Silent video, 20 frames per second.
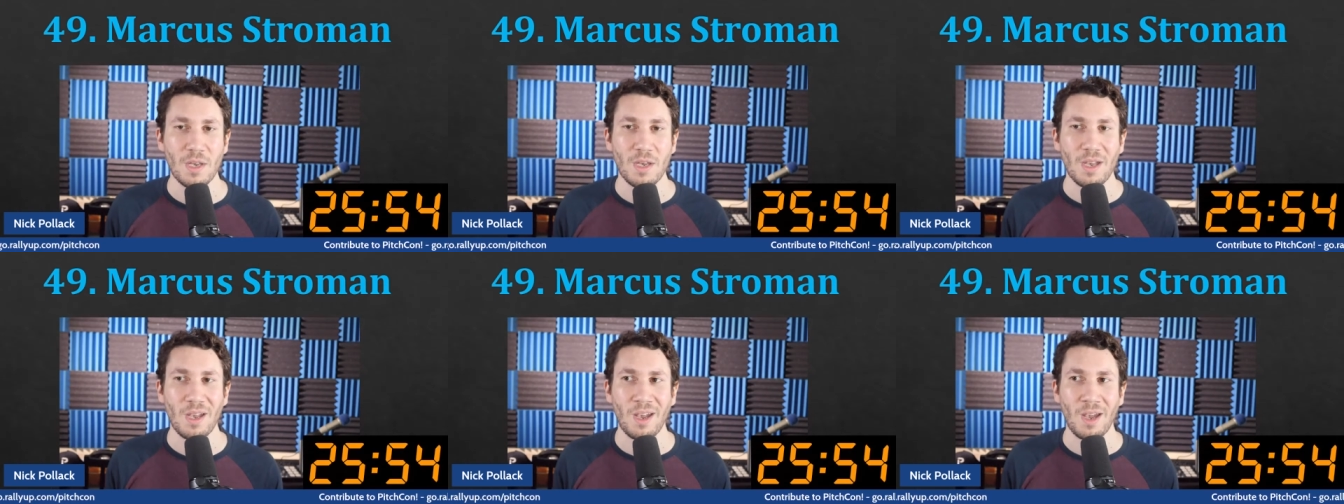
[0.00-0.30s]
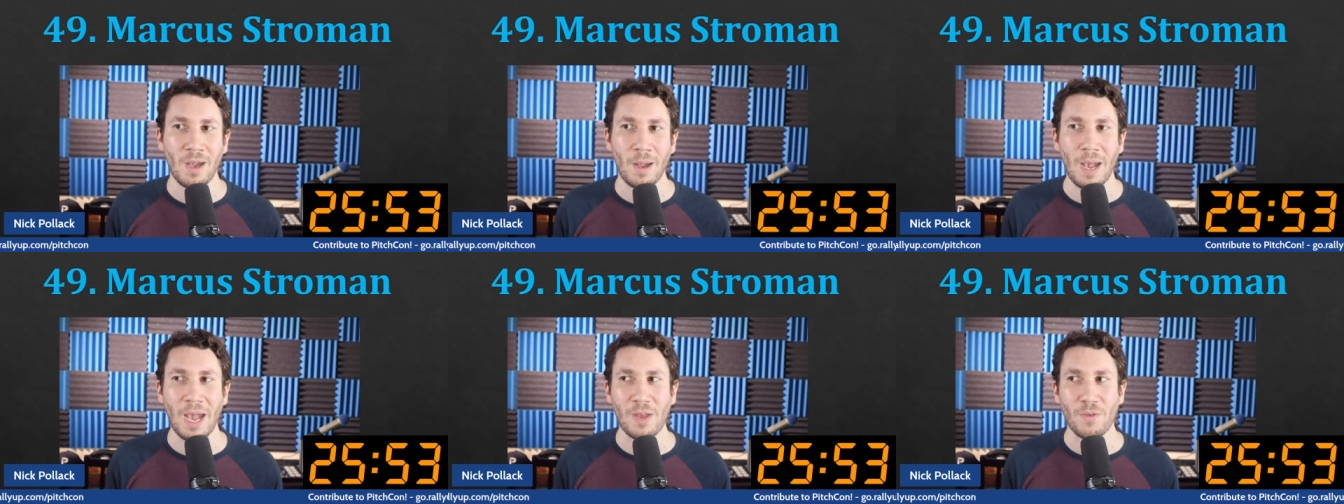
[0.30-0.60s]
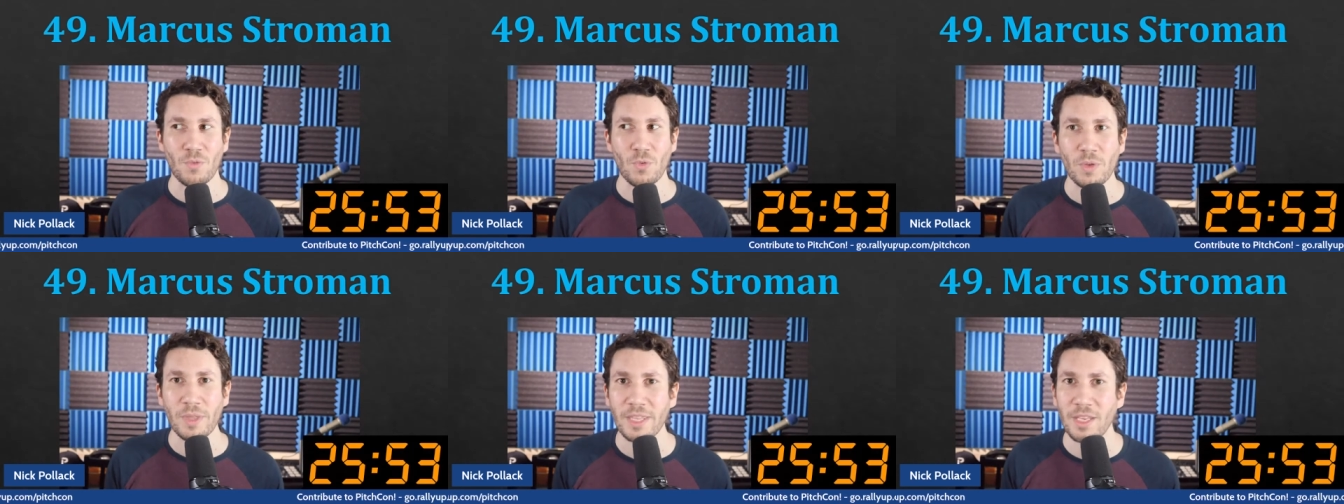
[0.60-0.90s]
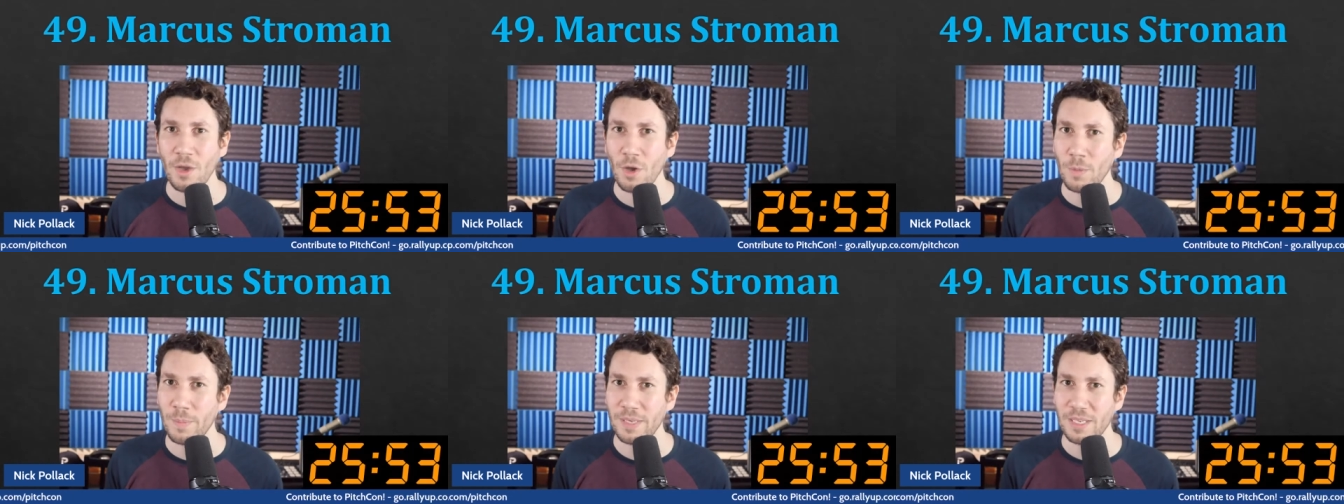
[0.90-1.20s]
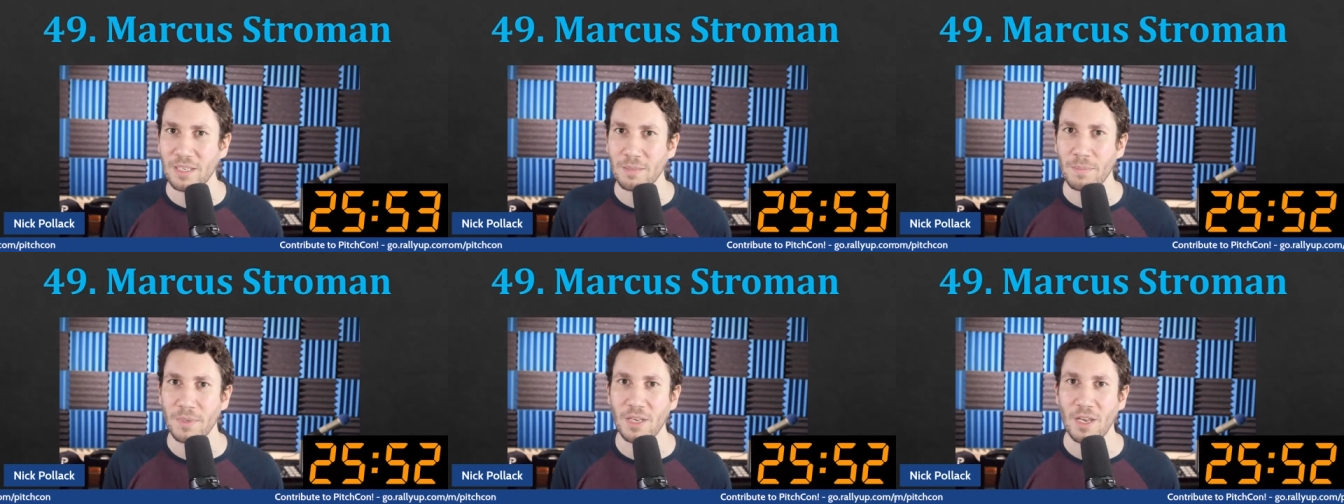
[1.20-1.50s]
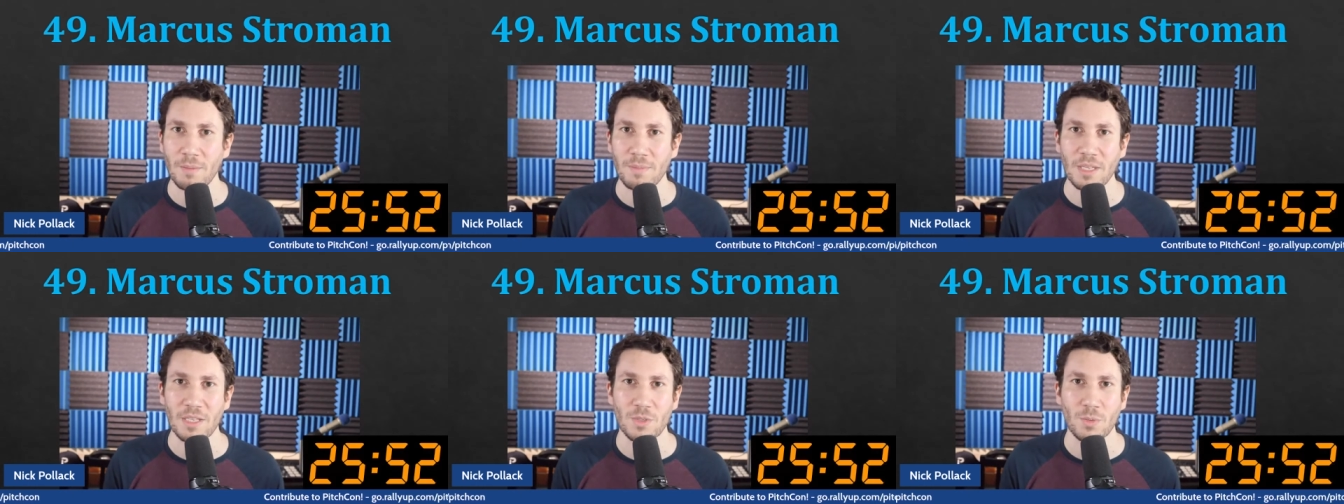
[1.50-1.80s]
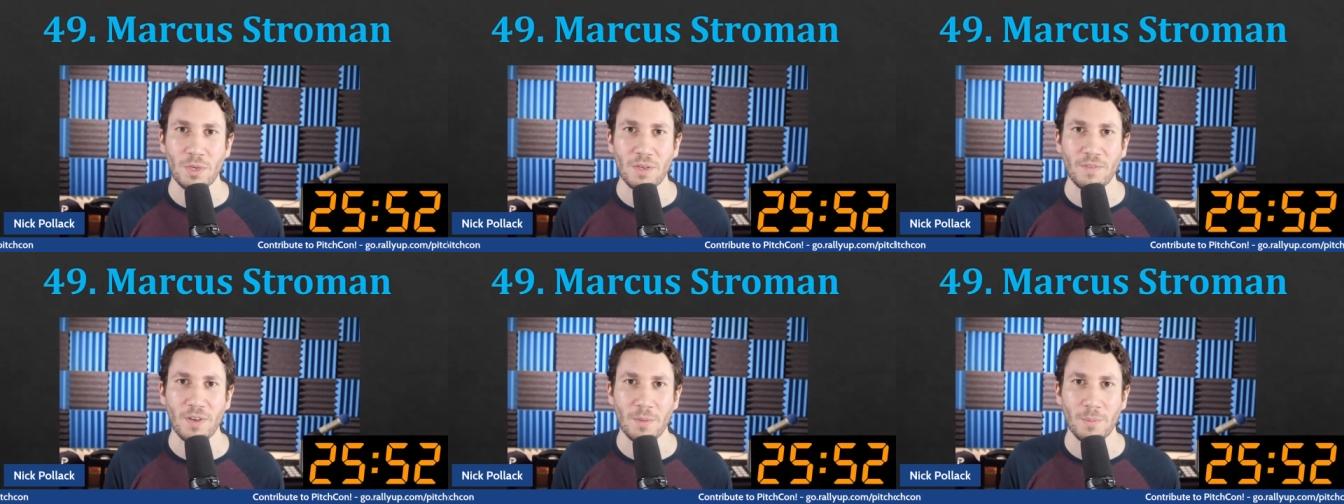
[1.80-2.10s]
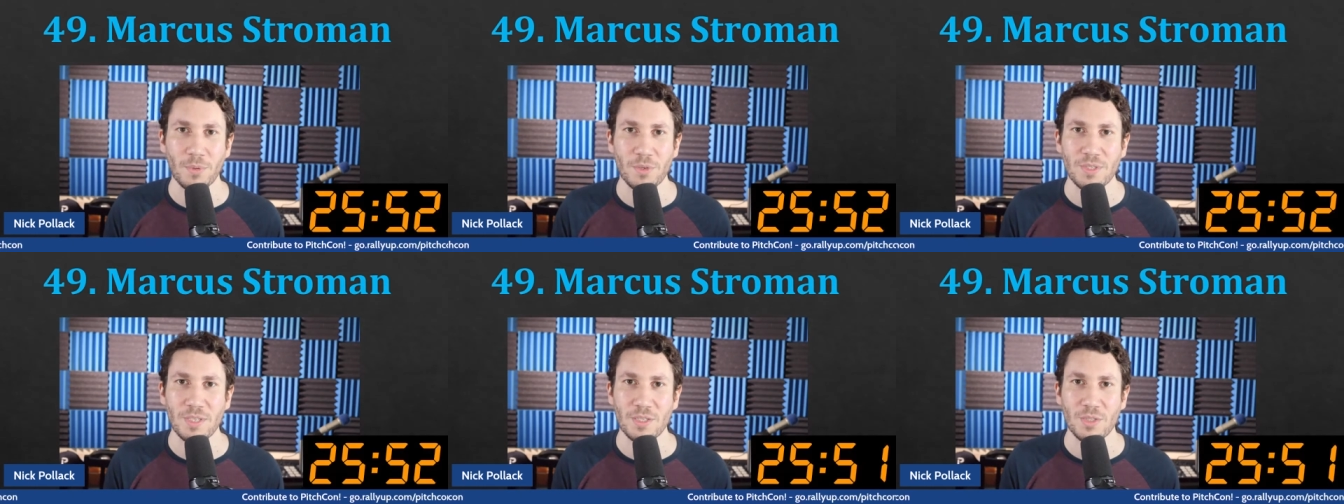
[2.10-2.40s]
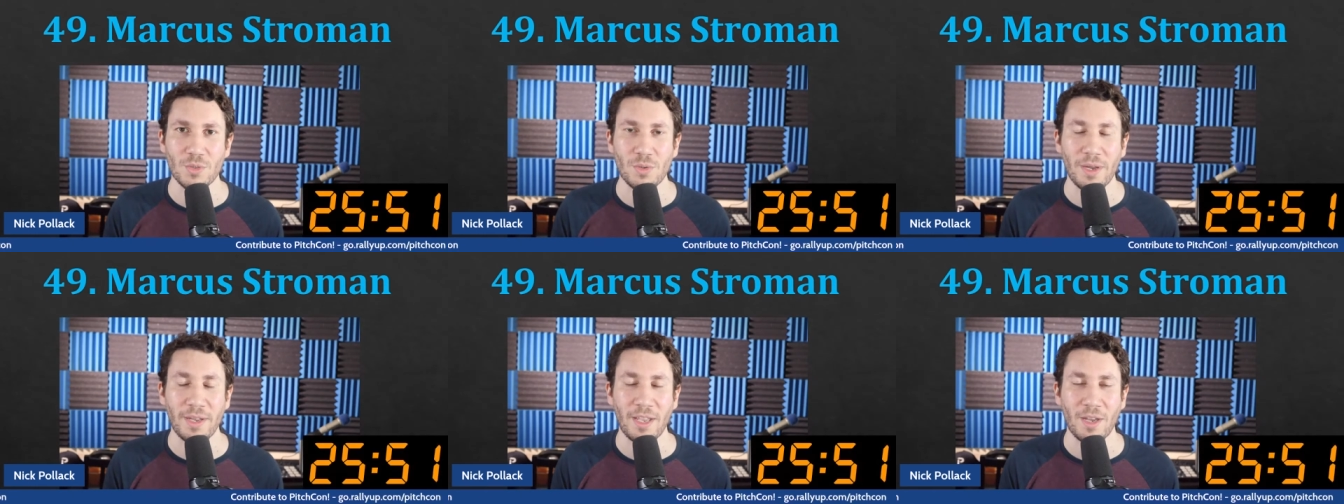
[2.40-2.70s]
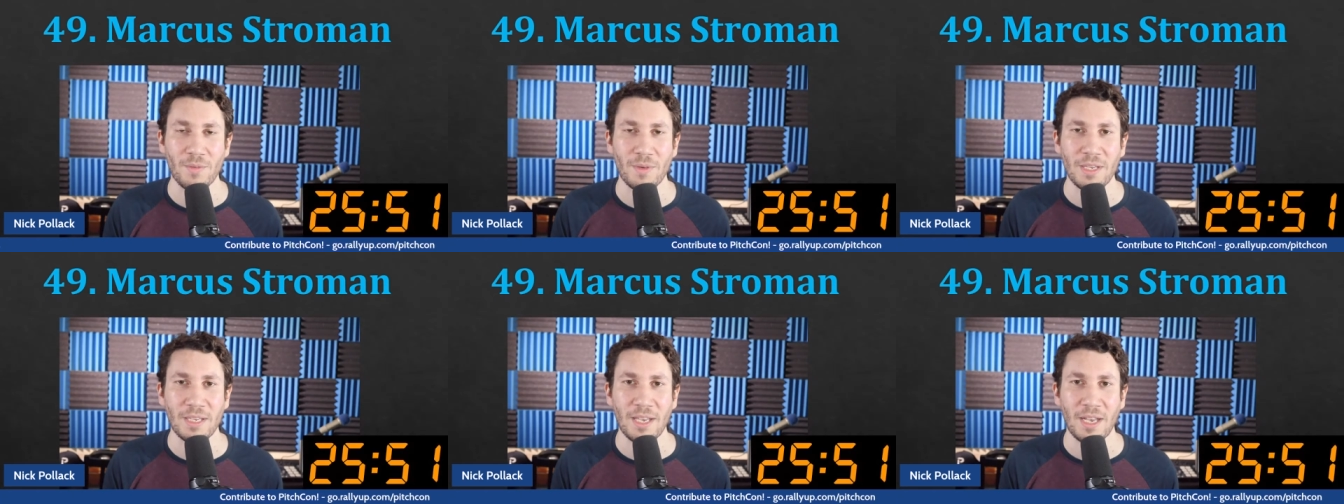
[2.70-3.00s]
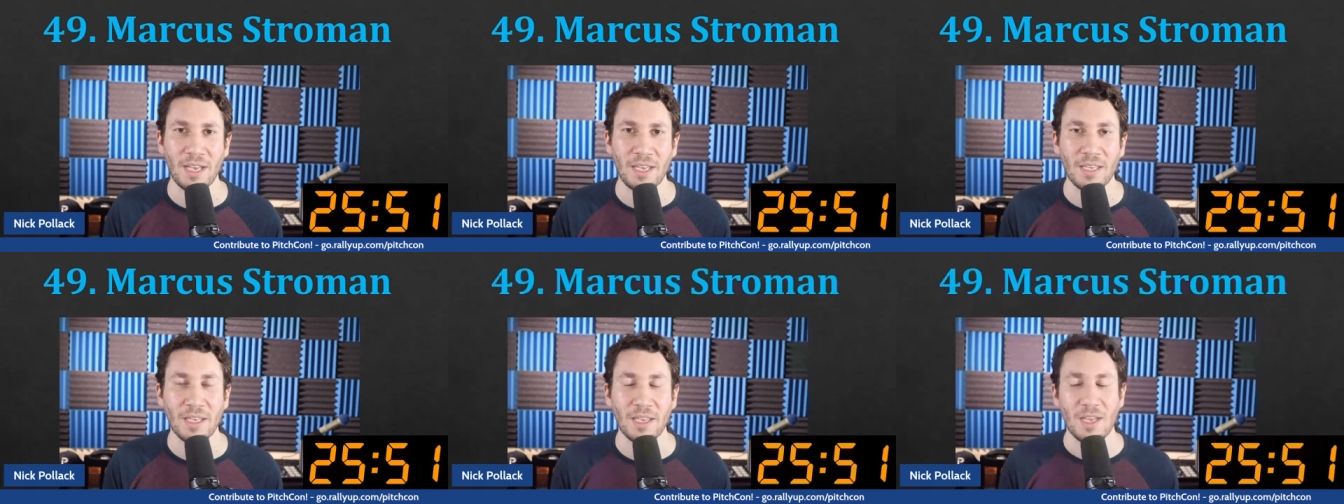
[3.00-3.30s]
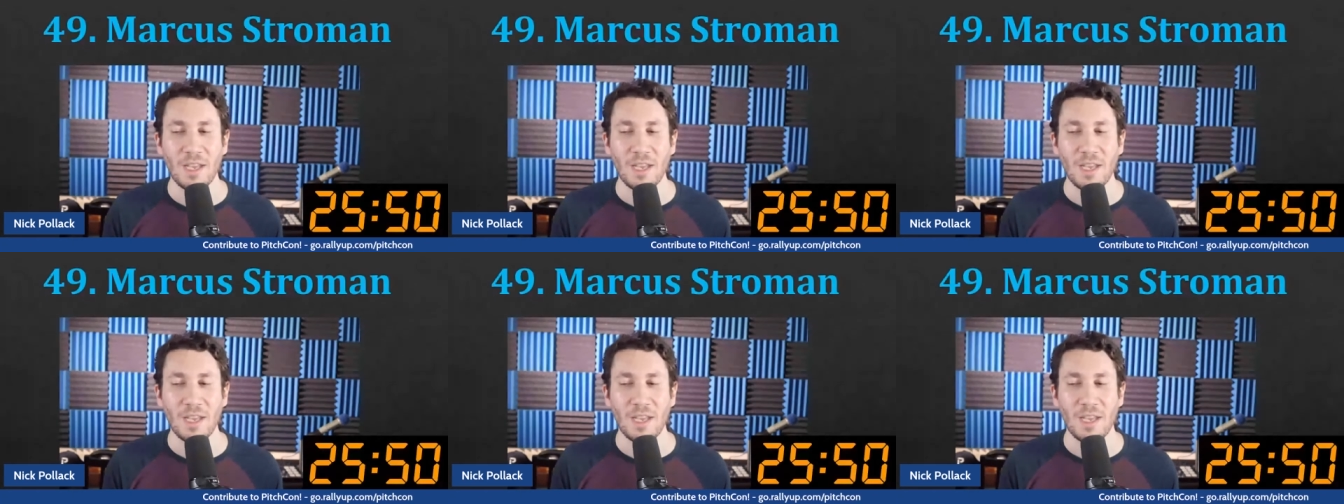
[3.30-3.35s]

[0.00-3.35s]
Uh, I really hope he can become that 25% strikeout rate guy.